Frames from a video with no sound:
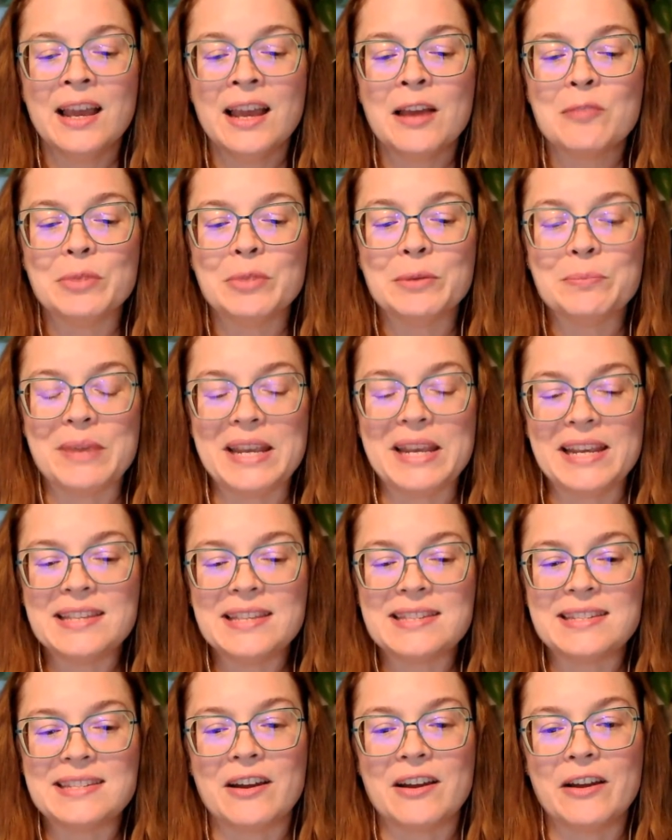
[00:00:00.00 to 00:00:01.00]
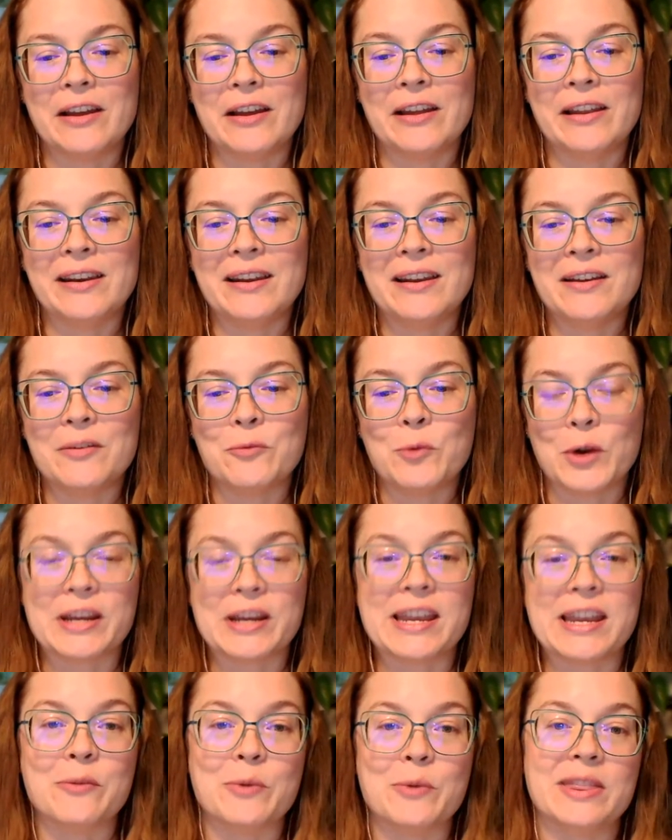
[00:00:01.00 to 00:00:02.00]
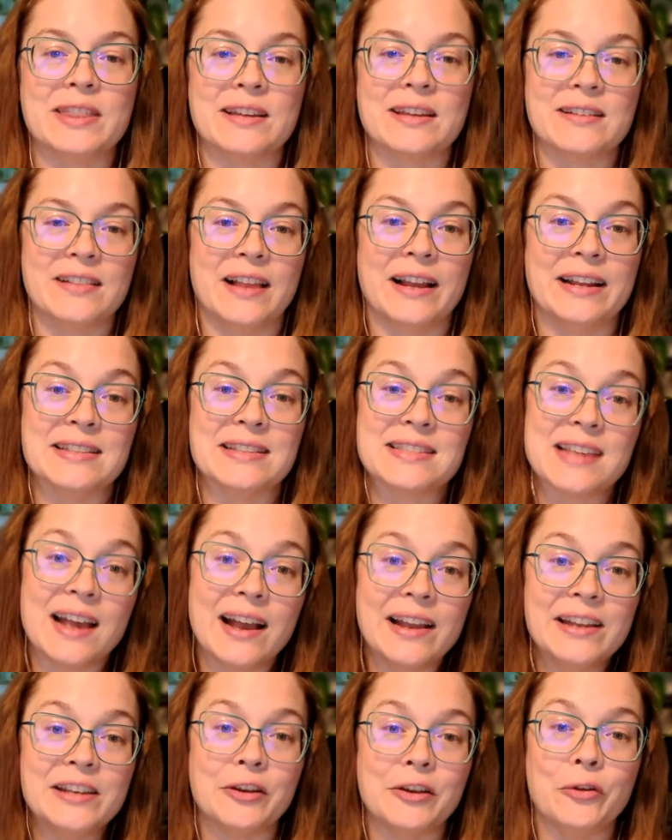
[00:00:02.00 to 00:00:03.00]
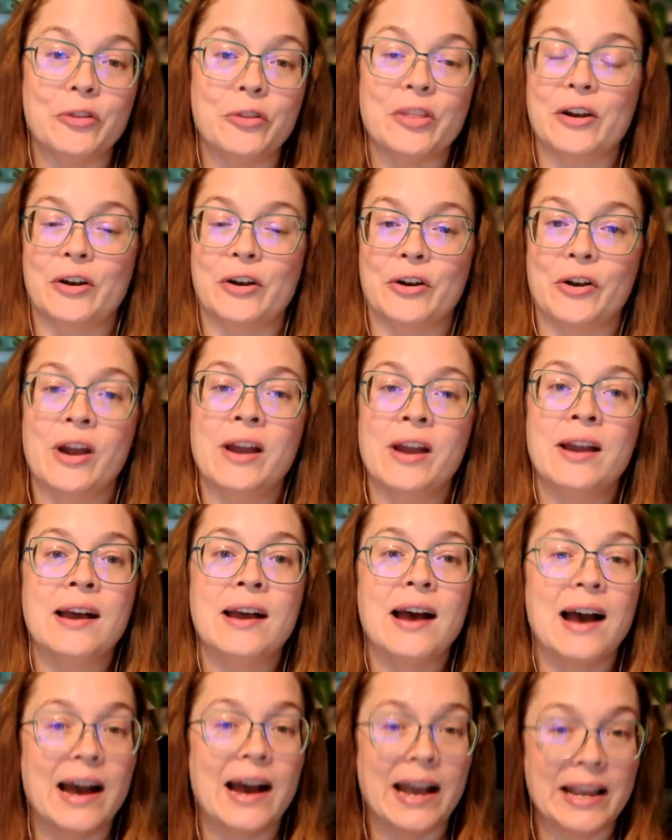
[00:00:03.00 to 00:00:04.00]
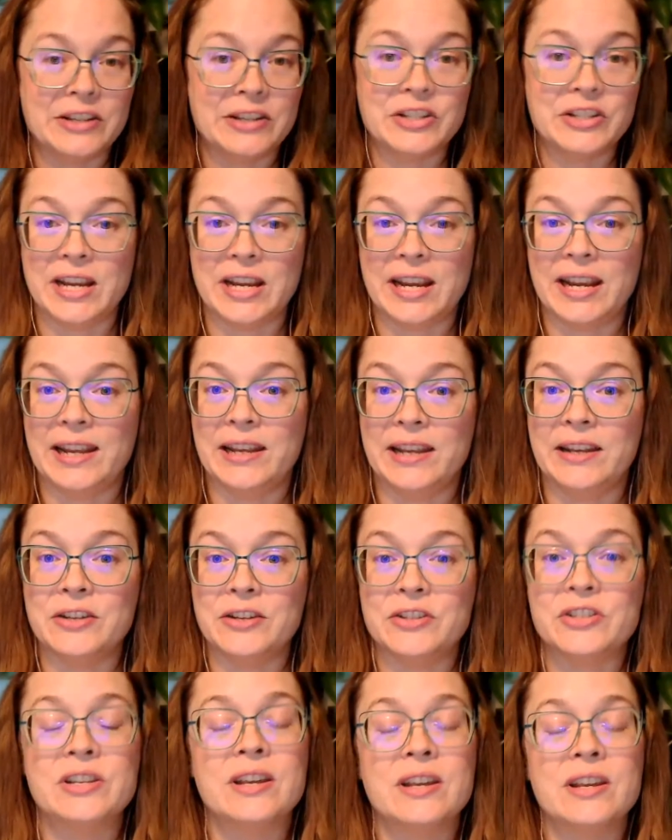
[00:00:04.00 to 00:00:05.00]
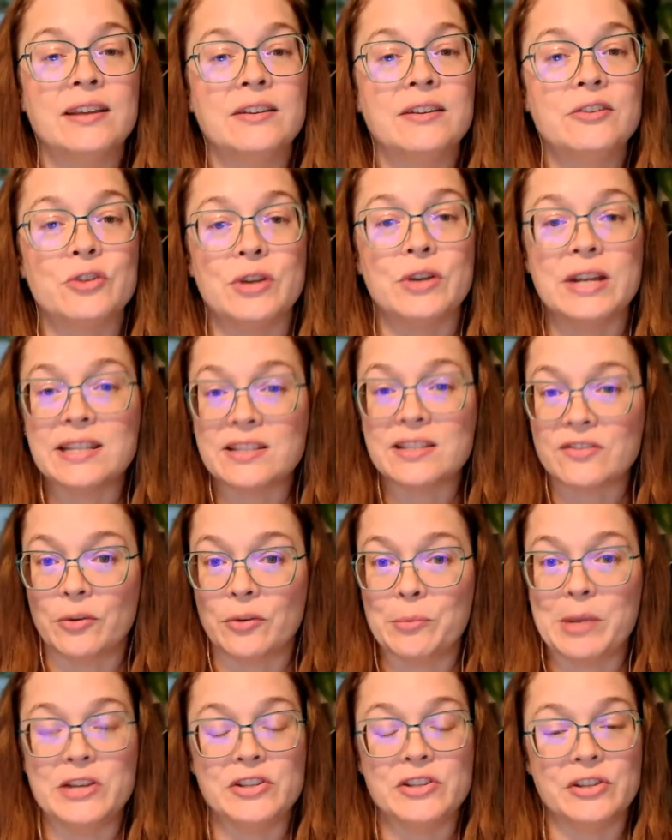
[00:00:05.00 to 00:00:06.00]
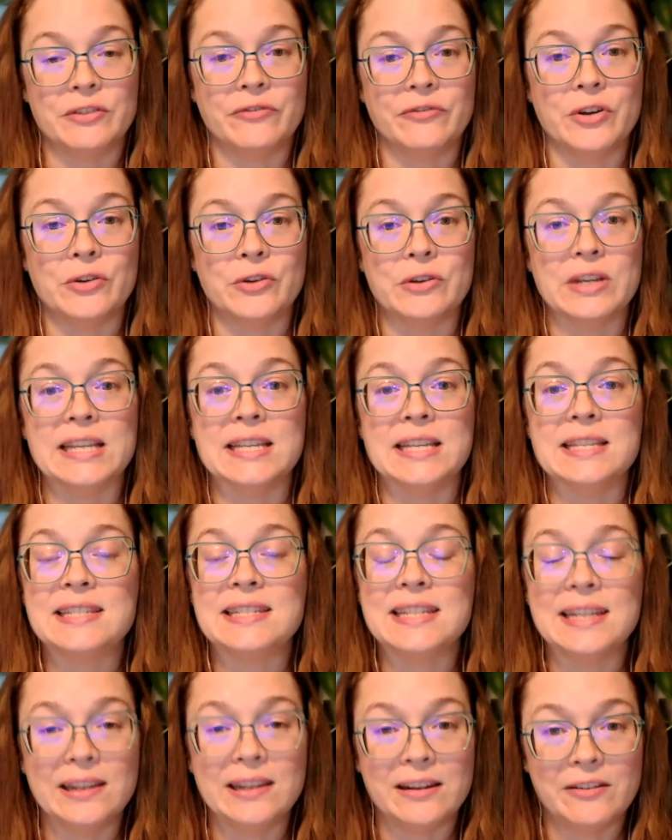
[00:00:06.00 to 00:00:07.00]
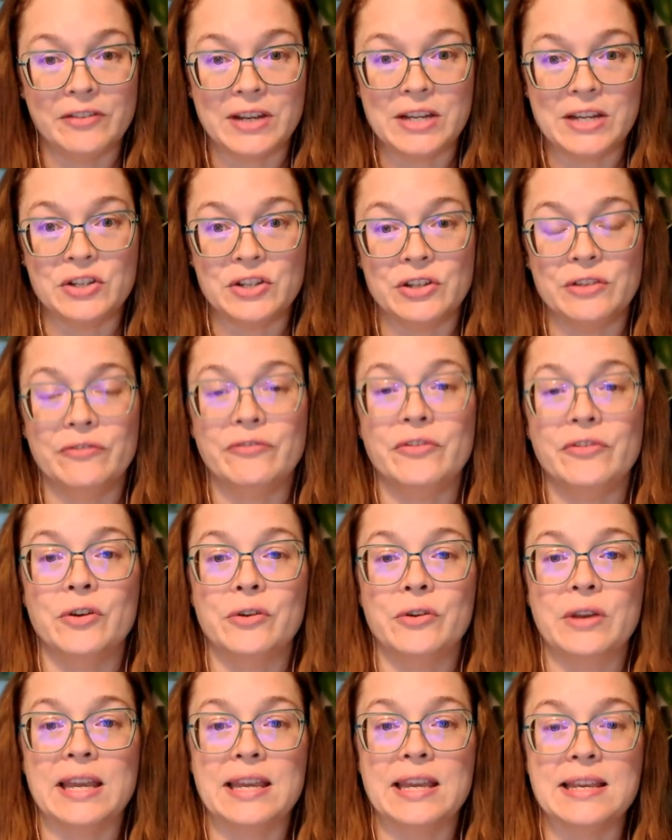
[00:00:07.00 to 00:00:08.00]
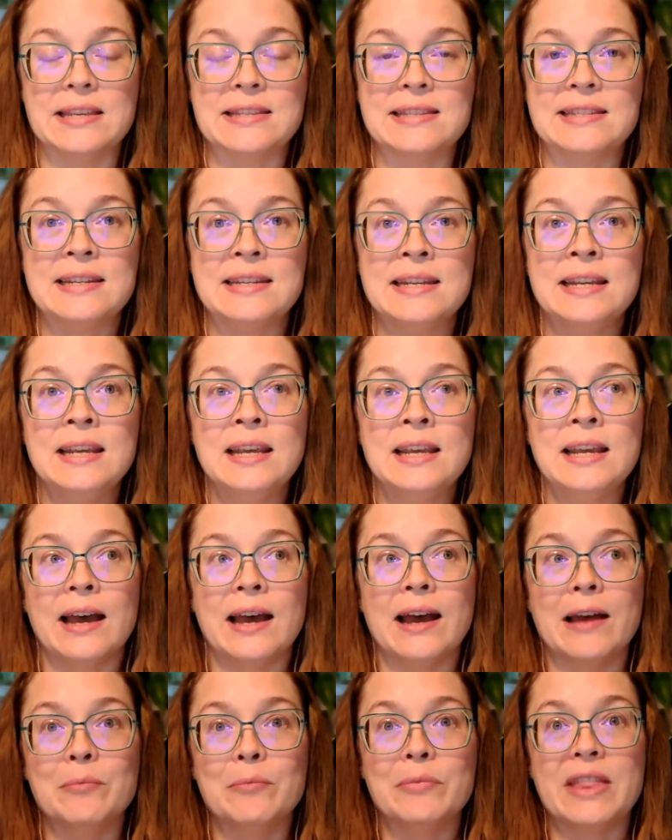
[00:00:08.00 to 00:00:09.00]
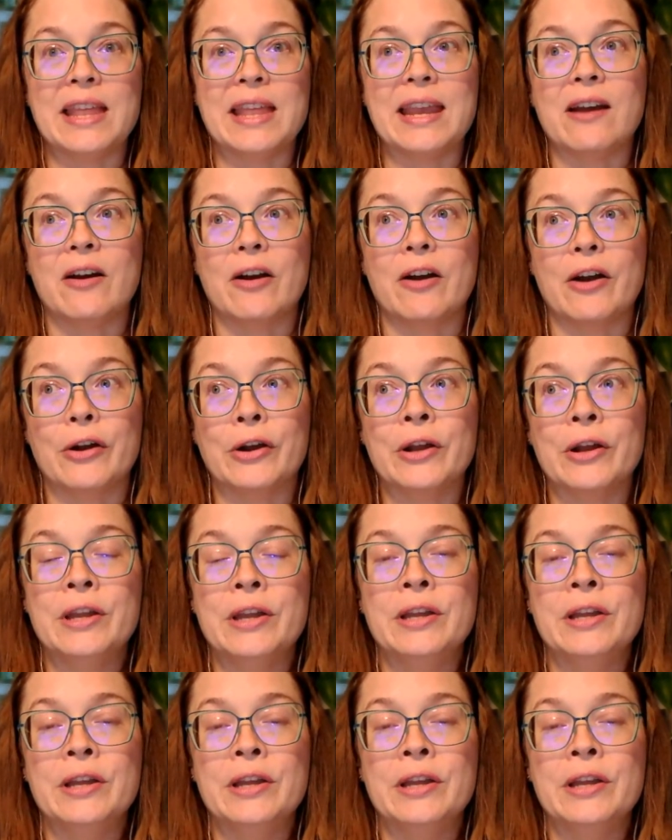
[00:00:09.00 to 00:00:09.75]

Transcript: But based on working with the clients I do that are high change, transformation focused, innovation focused, they are